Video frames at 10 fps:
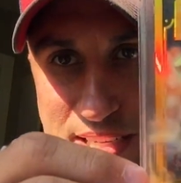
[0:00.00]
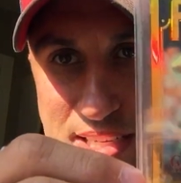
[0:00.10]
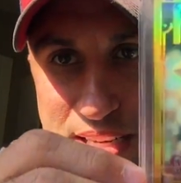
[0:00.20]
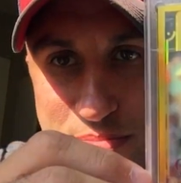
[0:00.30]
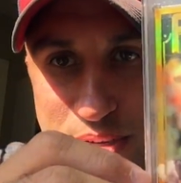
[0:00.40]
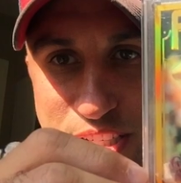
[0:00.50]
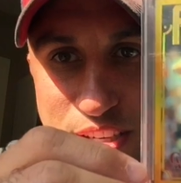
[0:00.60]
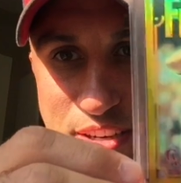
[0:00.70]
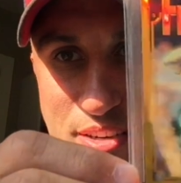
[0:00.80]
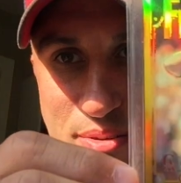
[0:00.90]
much
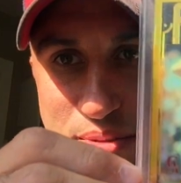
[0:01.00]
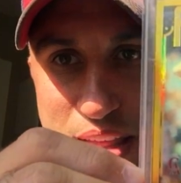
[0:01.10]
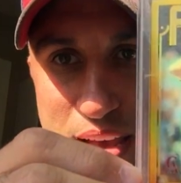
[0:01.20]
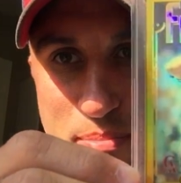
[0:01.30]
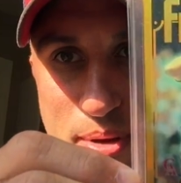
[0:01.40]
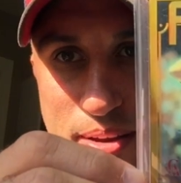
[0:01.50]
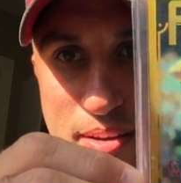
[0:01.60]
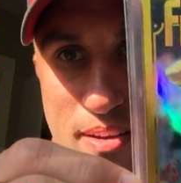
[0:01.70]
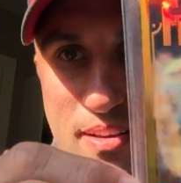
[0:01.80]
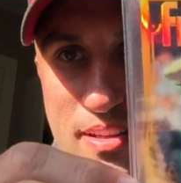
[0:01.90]
you can do with that, but
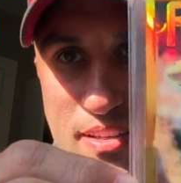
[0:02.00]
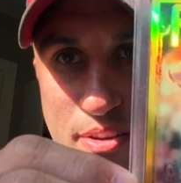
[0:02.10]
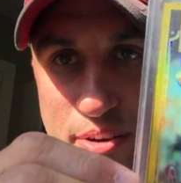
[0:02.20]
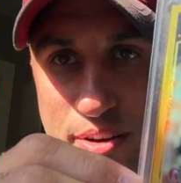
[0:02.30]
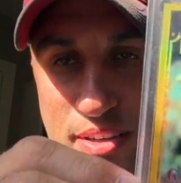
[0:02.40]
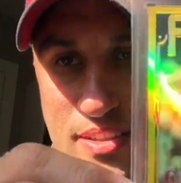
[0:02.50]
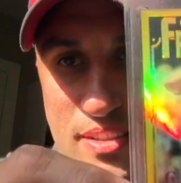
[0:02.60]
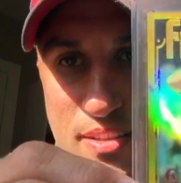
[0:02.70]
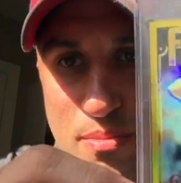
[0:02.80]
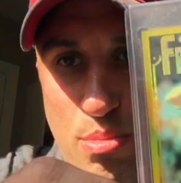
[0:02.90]
this card is
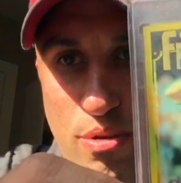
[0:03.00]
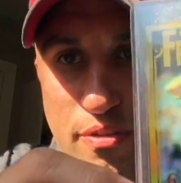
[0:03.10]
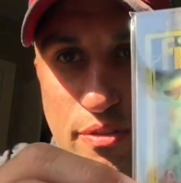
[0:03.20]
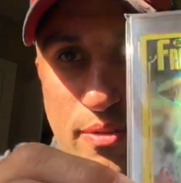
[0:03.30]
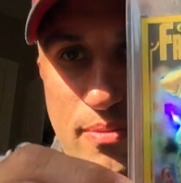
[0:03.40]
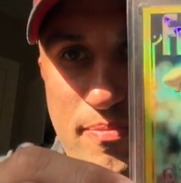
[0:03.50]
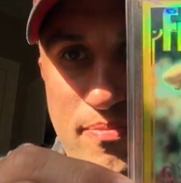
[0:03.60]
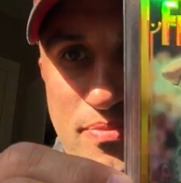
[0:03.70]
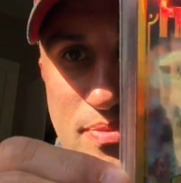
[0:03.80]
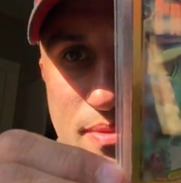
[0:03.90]
just beautiful.
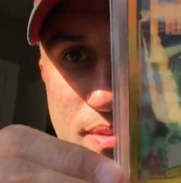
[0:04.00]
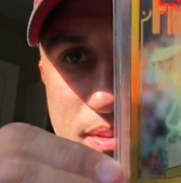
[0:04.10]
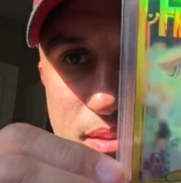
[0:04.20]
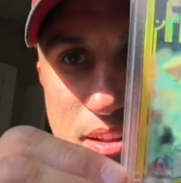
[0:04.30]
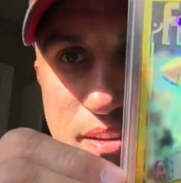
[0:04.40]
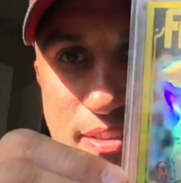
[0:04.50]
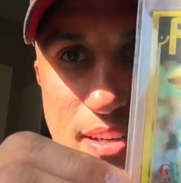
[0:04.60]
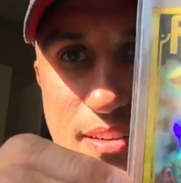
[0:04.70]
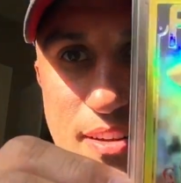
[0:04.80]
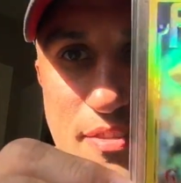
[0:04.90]
Love
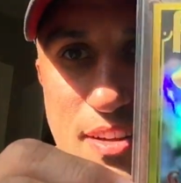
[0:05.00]
it, love it,